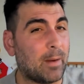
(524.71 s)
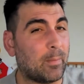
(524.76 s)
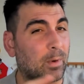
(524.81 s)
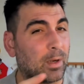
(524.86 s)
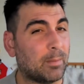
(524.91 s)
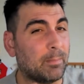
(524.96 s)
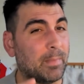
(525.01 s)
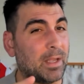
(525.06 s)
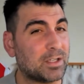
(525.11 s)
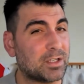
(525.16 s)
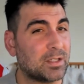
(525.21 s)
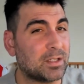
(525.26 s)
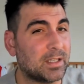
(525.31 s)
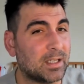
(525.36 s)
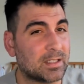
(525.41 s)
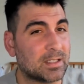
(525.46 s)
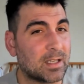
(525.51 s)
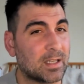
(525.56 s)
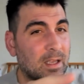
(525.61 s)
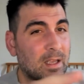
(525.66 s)
We're going to mention
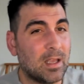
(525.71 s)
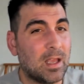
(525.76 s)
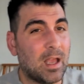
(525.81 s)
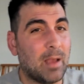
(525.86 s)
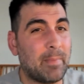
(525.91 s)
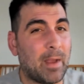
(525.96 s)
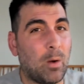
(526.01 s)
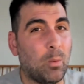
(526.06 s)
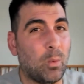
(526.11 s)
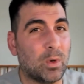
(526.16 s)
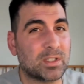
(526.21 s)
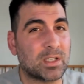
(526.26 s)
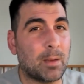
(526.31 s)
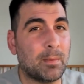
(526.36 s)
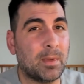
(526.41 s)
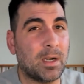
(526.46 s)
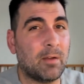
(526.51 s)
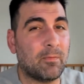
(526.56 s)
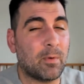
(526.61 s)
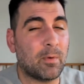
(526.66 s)
this about what's
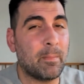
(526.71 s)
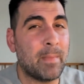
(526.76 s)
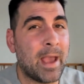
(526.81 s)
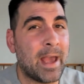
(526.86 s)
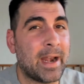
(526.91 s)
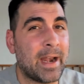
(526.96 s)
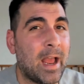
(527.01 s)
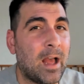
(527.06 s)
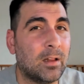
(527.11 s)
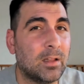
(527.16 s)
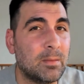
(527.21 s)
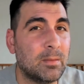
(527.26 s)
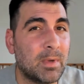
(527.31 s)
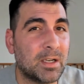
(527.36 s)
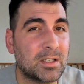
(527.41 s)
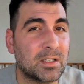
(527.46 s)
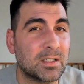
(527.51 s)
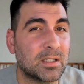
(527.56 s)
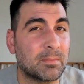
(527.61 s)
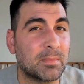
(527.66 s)
coming up from Matt Alley. He
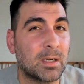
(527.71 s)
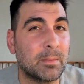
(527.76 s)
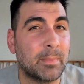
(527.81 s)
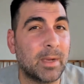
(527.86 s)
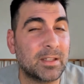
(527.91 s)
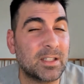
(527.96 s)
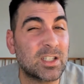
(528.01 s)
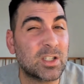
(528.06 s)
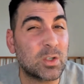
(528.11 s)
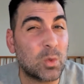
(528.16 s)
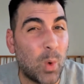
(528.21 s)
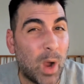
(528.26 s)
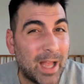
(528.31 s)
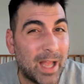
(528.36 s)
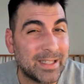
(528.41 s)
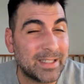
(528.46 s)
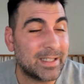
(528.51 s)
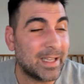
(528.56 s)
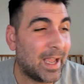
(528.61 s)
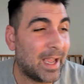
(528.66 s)
mentioned something about the
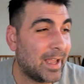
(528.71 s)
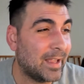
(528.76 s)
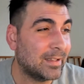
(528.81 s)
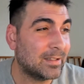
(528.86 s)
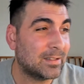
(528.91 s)
squad size.